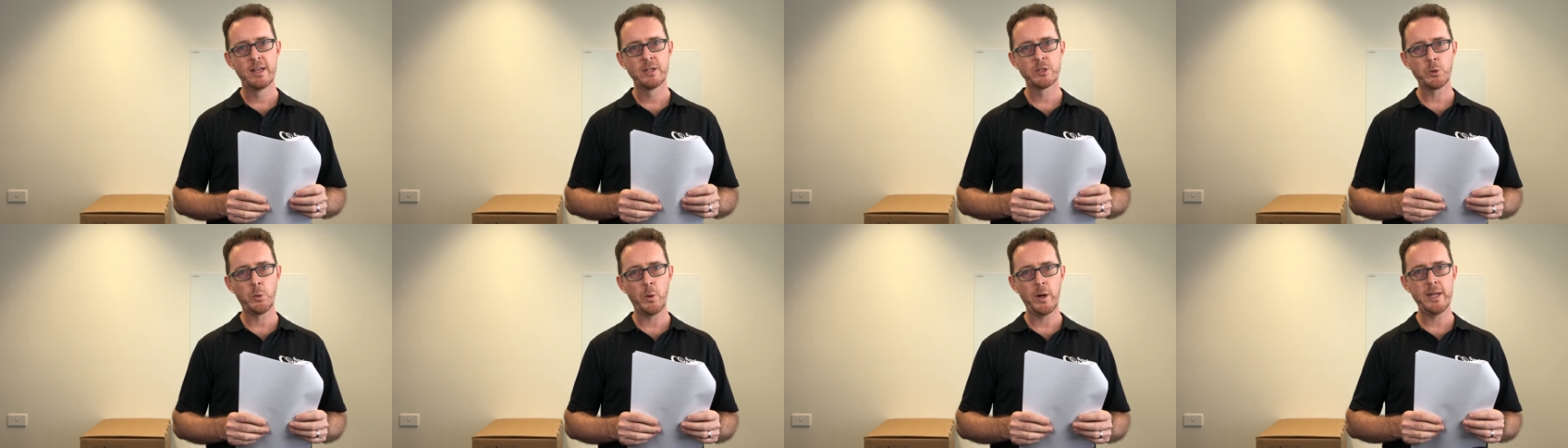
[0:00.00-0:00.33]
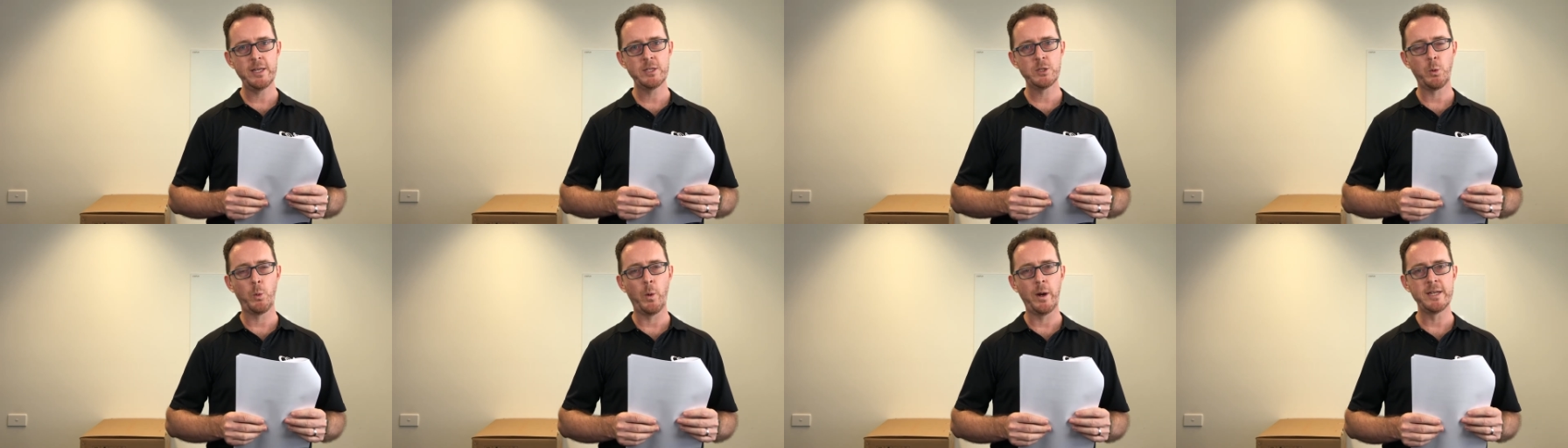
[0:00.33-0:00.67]

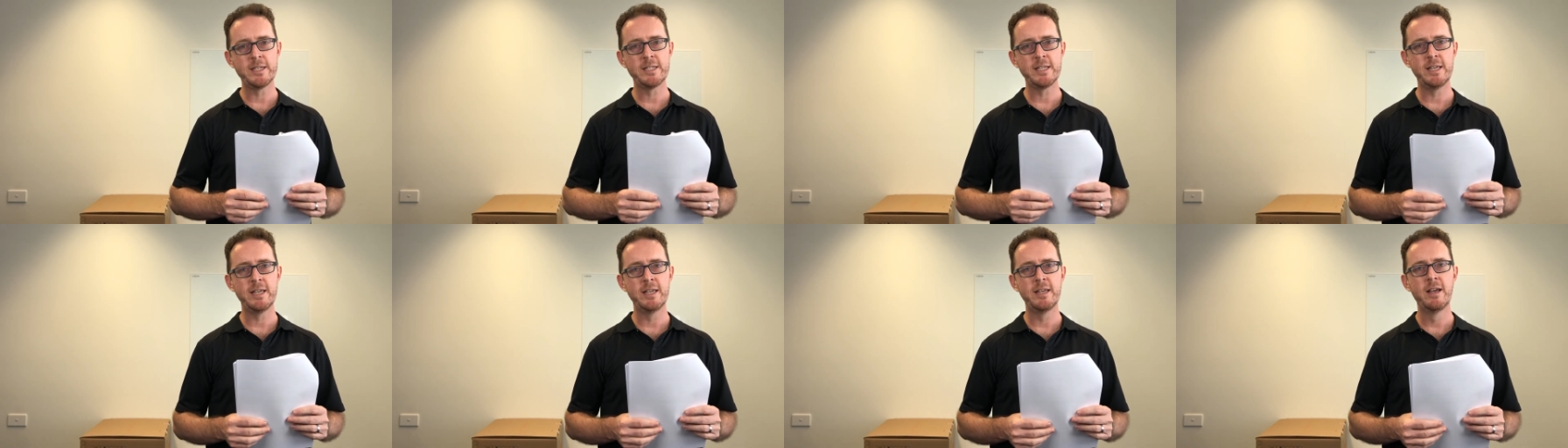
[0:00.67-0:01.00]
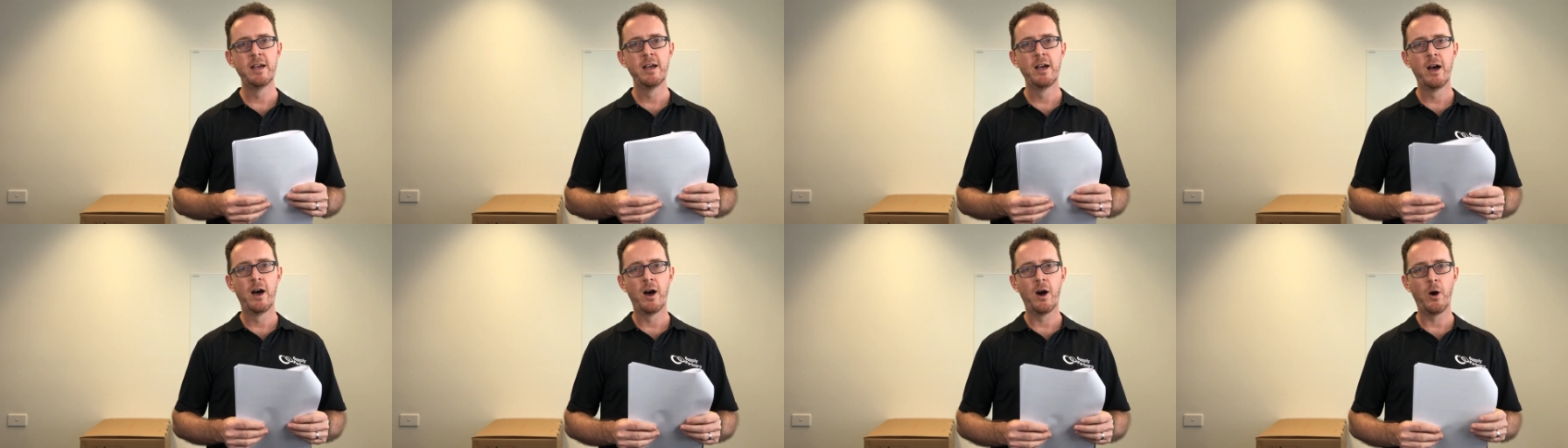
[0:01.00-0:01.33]
2020,
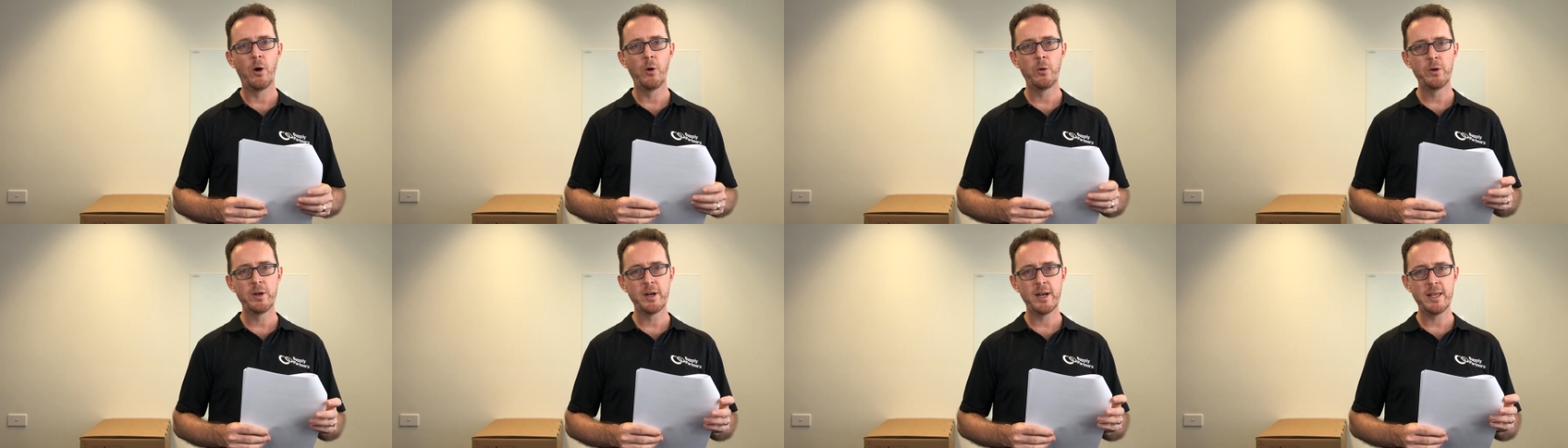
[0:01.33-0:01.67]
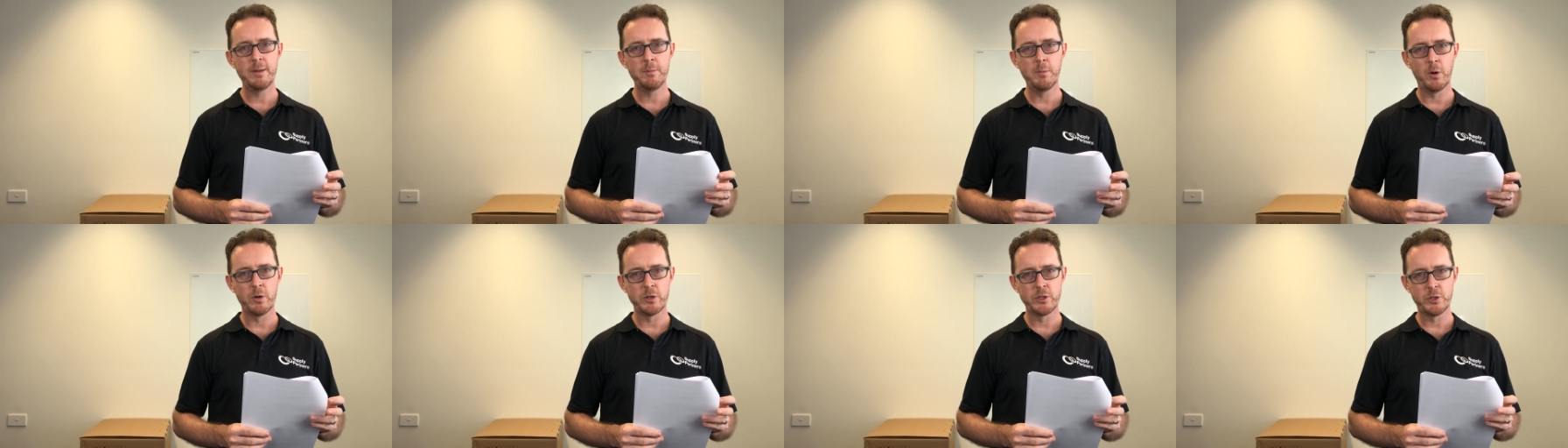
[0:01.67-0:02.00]

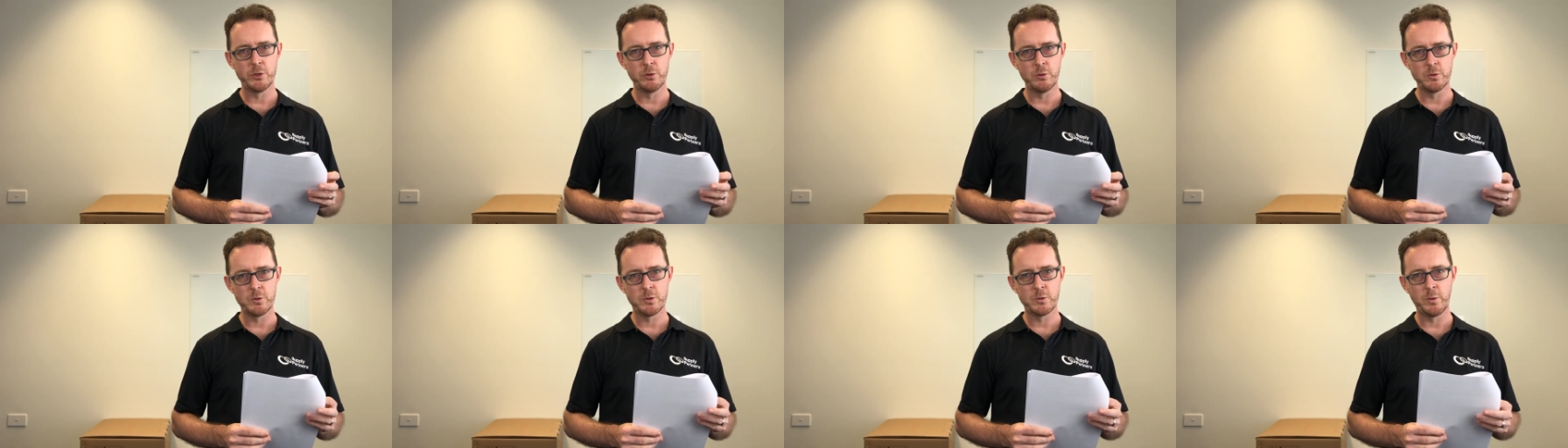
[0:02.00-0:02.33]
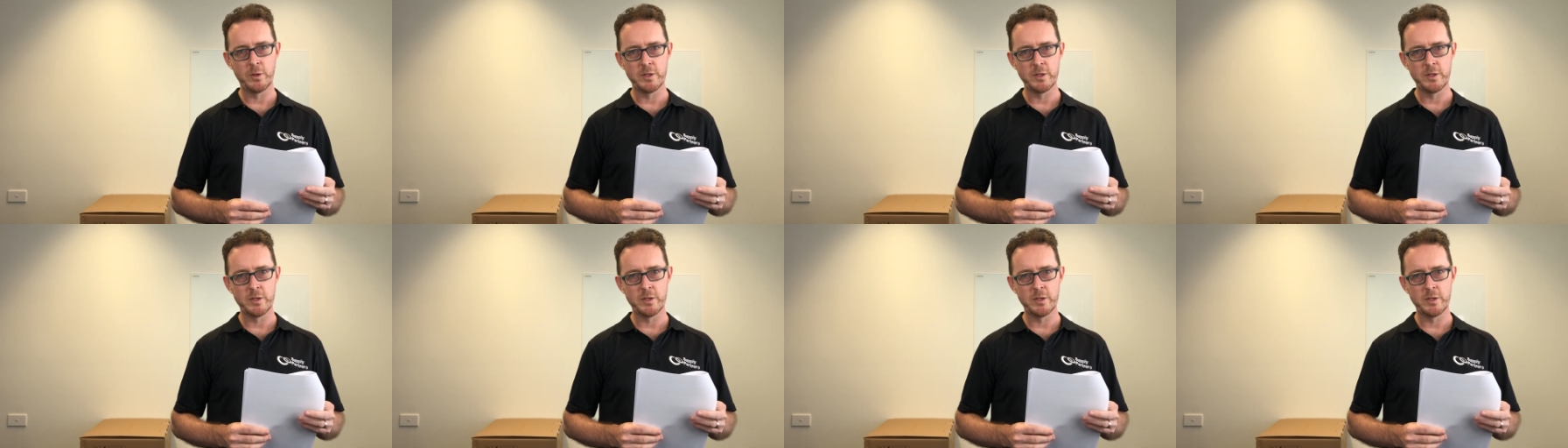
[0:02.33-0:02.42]
only modules